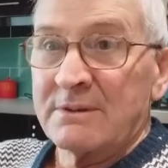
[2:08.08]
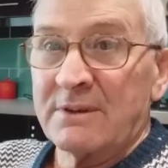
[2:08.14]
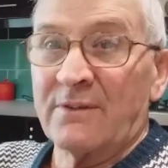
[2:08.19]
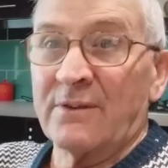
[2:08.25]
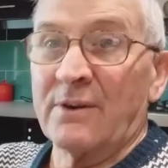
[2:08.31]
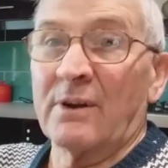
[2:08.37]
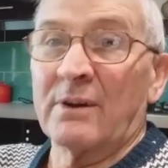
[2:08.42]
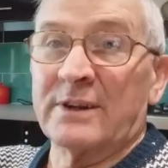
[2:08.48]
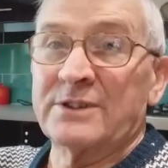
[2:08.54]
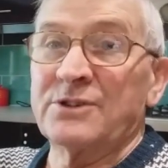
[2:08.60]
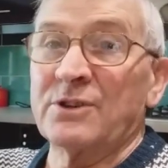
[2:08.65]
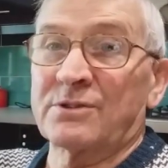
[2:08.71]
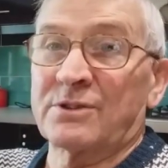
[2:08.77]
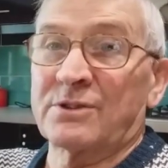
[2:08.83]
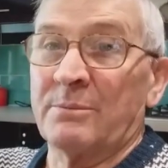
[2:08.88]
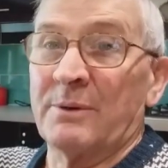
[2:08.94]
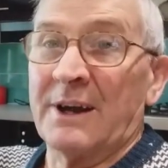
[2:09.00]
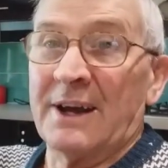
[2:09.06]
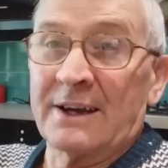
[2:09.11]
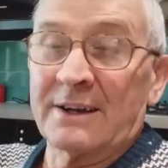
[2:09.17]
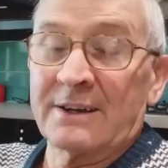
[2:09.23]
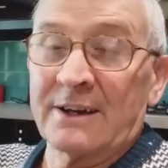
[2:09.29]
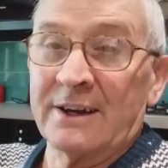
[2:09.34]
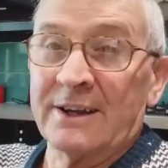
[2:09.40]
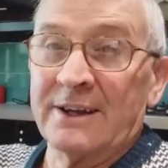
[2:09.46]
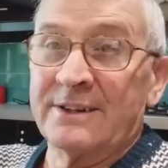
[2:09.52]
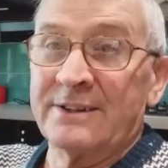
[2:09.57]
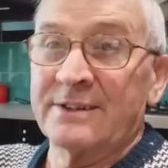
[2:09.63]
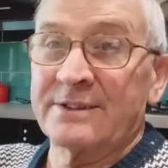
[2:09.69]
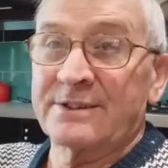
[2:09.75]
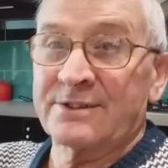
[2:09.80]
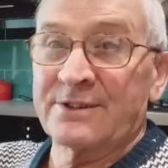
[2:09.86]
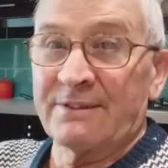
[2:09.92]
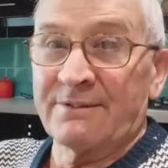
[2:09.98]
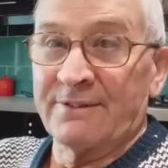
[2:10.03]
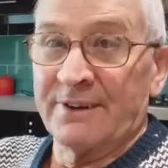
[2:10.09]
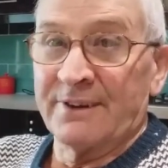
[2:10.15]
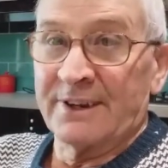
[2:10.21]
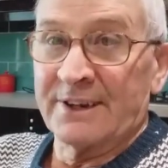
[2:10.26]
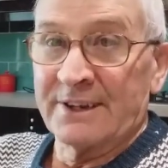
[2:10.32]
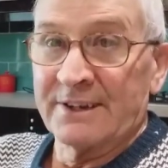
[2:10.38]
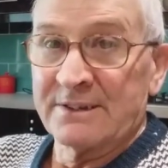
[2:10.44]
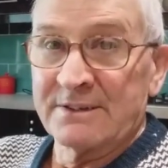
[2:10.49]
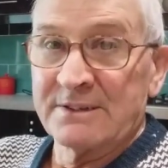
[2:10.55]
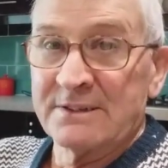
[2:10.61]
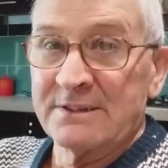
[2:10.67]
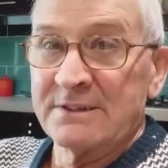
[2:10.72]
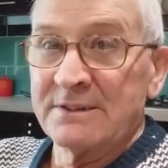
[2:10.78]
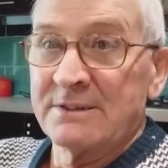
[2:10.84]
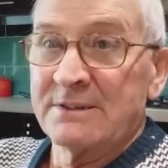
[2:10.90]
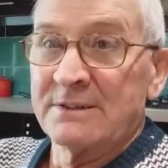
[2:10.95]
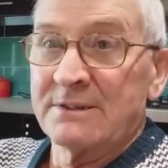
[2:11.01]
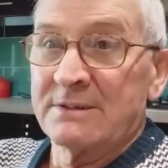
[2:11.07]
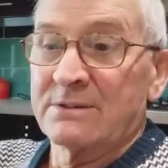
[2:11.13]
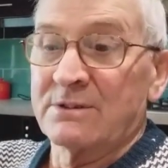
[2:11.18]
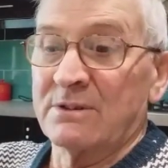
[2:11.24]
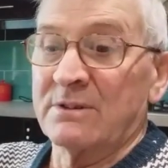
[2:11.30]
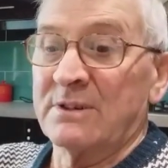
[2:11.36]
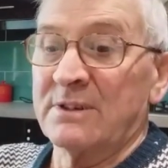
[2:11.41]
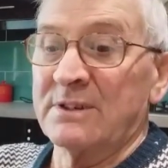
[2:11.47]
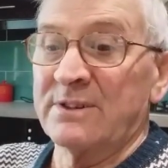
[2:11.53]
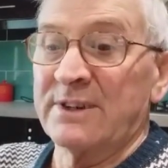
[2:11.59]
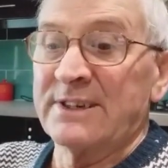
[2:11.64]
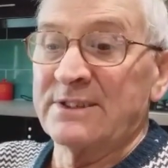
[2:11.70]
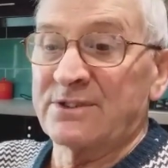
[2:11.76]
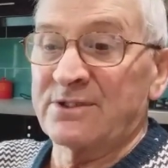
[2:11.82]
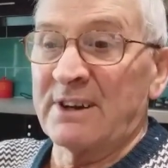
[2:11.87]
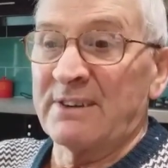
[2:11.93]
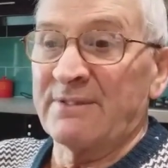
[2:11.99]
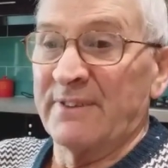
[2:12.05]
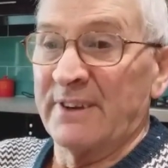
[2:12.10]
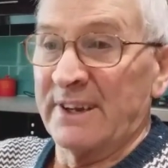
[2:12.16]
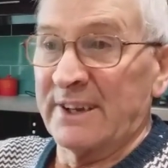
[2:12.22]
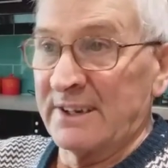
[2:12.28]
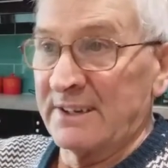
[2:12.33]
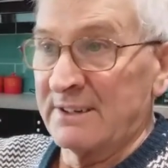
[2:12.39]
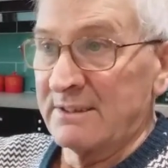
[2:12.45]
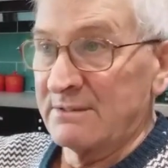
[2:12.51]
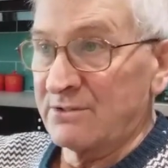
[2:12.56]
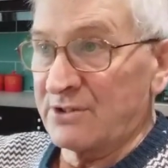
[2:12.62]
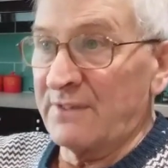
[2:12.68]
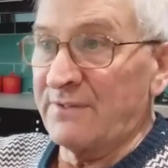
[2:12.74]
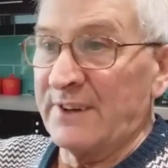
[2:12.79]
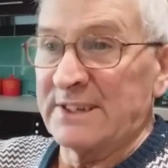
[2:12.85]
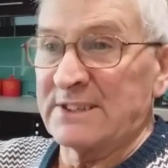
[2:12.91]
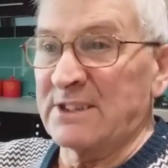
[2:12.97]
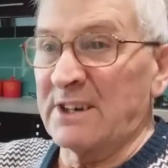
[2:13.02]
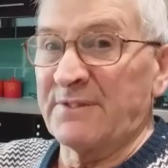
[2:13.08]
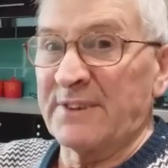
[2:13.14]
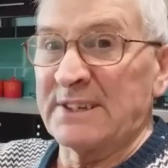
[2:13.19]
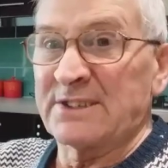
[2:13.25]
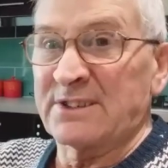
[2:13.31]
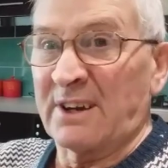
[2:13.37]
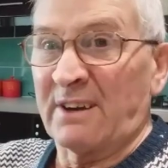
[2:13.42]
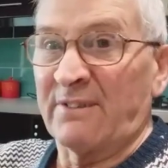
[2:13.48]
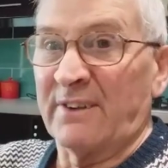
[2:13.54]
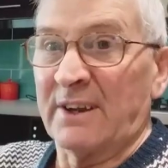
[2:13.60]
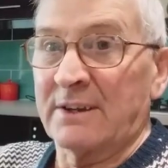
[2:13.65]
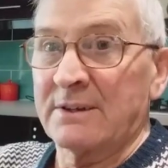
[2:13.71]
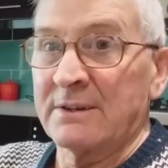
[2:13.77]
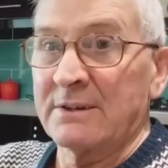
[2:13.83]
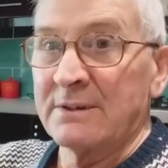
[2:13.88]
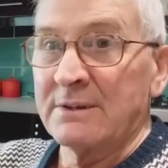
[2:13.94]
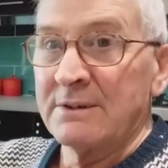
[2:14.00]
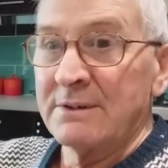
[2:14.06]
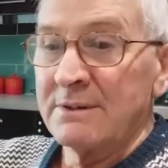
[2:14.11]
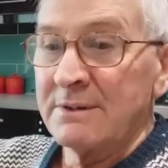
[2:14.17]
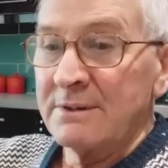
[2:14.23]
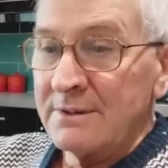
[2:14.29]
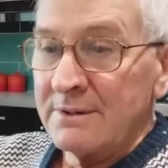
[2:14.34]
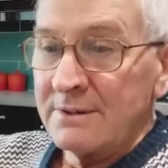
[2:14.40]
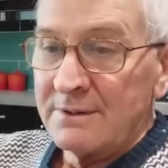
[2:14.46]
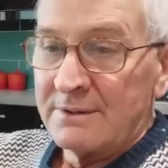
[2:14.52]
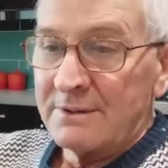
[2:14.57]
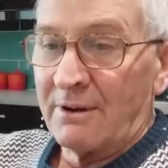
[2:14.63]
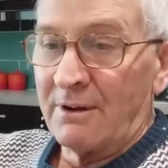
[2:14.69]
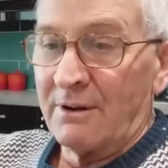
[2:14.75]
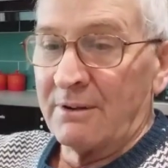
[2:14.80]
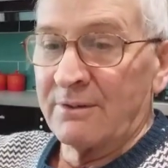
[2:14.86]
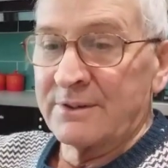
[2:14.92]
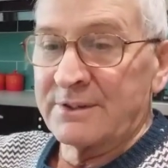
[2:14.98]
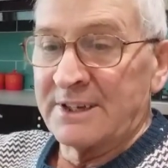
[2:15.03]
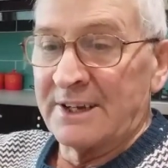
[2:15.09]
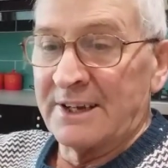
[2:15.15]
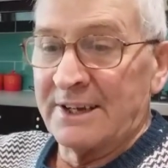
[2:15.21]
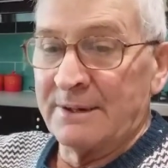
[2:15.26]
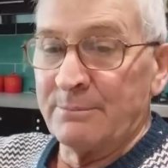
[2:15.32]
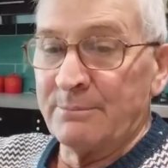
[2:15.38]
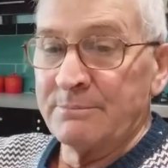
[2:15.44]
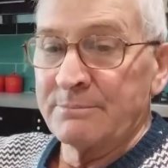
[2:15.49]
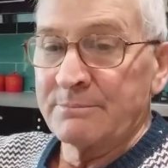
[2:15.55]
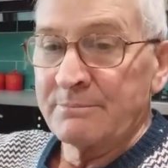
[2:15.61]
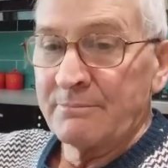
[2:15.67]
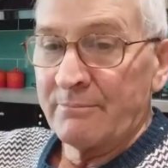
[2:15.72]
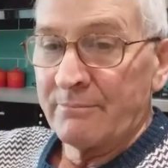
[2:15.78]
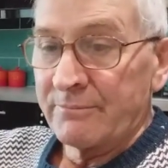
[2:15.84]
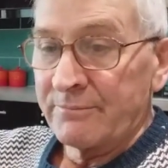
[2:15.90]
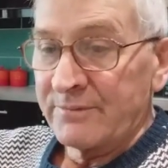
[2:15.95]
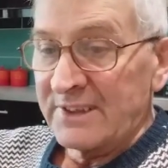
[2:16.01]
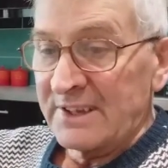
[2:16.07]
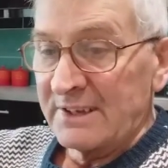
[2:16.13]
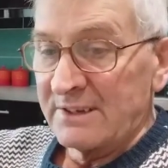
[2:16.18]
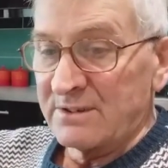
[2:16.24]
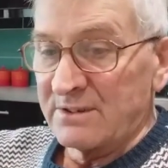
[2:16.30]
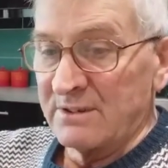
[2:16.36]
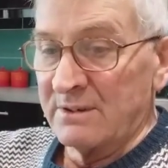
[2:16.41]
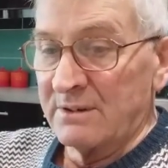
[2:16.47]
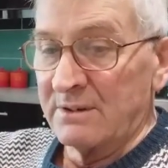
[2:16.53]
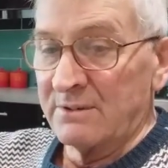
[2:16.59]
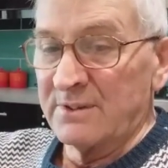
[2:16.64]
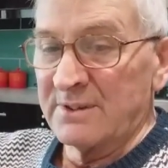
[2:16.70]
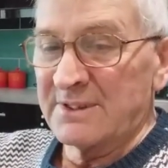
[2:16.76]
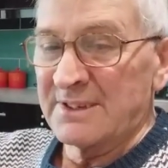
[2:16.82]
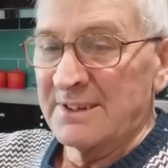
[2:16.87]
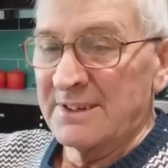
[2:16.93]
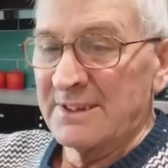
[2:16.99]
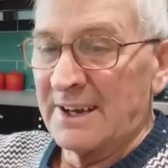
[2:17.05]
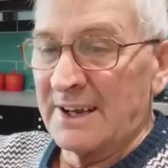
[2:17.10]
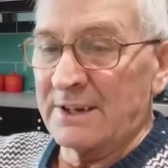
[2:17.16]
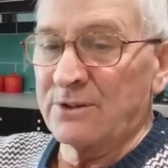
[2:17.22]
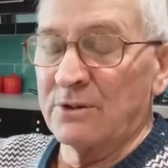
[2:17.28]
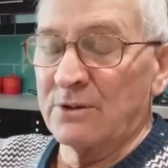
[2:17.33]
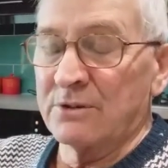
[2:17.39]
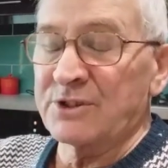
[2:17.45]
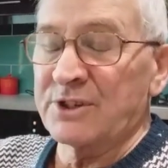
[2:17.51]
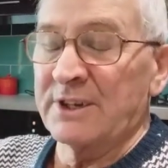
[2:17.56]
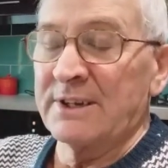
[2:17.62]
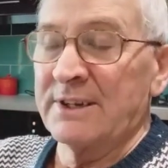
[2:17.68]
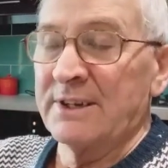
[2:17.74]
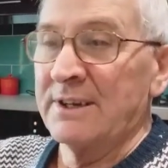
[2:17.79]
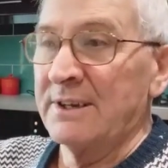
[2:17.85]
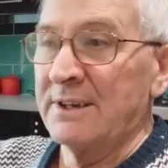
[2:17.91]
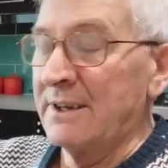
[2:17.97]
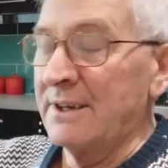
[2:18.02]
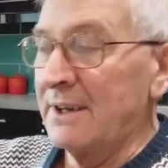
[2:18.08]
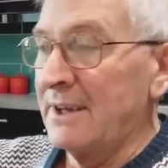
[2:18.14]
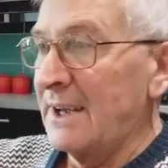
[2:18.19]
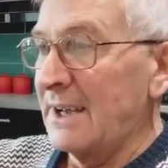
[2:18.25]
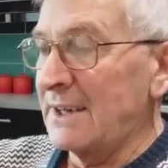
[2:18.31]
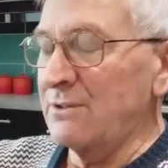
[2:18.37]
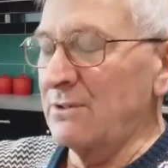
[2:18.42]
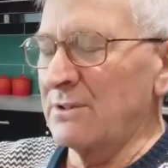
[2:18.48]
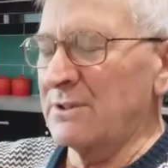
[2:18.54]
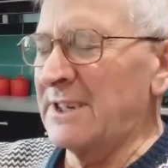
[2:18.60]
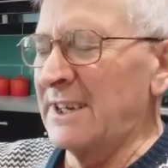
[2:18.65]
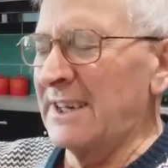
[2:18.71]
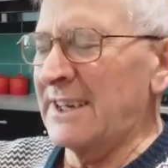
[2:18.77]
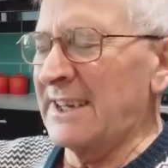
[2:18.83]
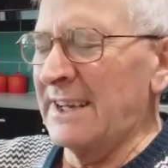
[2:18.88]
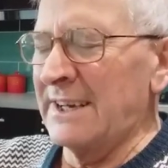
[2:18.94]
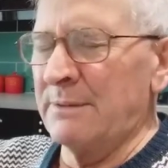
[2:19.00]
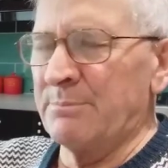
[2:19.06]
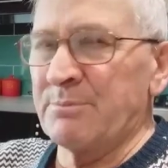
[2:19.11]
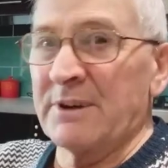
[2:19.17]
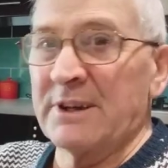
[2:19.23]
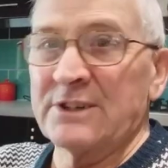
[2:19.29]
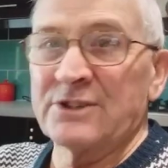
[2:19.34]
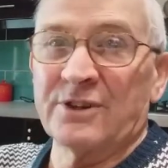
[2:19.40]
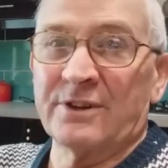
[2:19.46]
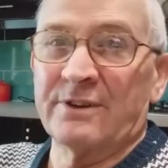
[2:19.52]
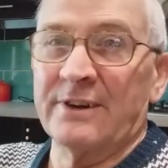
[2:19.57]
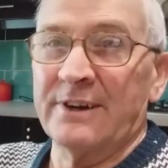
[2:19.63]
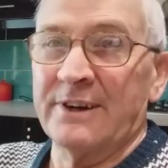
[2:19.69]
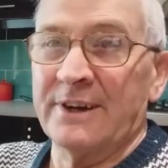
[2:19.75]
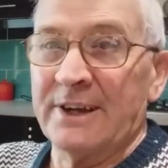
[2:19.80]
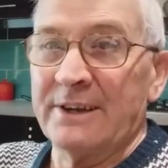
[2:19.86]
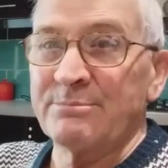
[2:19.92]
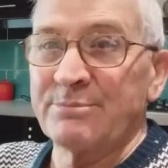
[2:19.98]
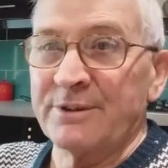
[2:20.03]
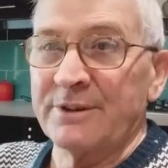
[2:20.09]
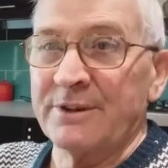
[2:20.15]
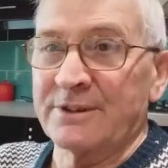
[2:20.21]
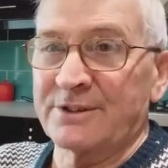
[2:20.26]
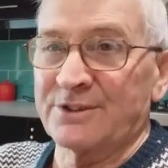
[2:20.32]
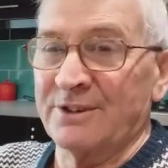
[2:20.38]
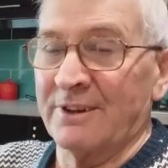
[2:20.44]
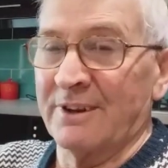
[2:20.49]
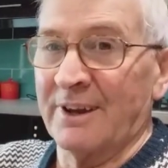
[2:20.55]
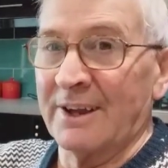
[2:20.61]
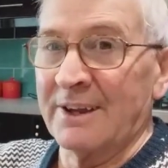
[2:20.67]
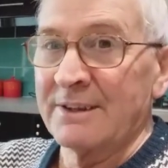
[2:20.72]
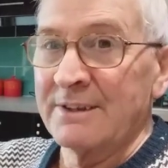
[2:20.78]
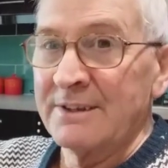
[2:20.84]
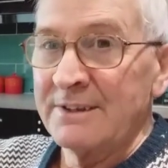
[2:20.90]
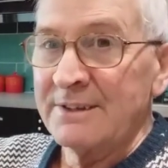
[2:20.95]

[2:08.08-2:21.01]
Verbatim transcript: you've only just about cleared the traffic. So you're in traffic. Traffic, traffic, traffic. All the time. So there's, I don't see, I don't take any pleasure in it personally